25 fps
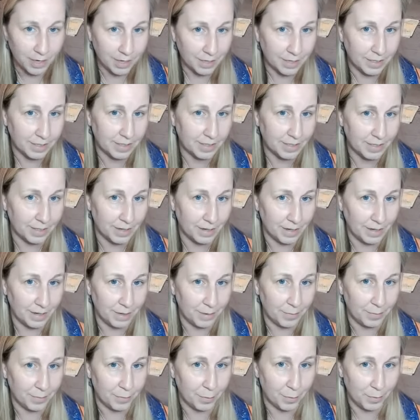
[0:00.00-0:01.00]
It's
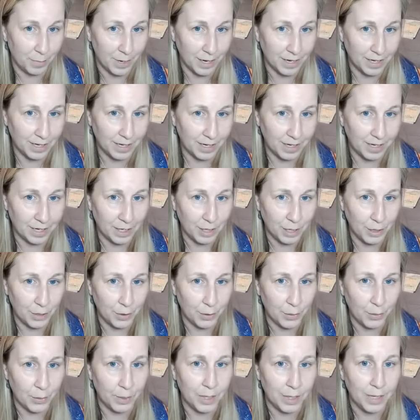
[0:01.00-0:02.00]
reminding
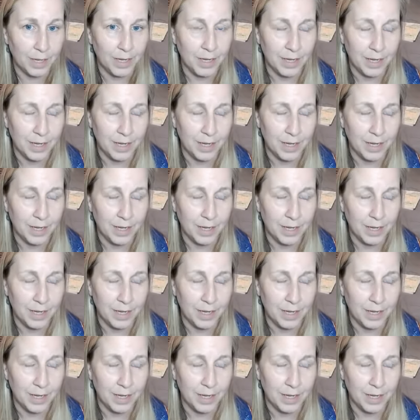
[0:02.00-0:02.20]
you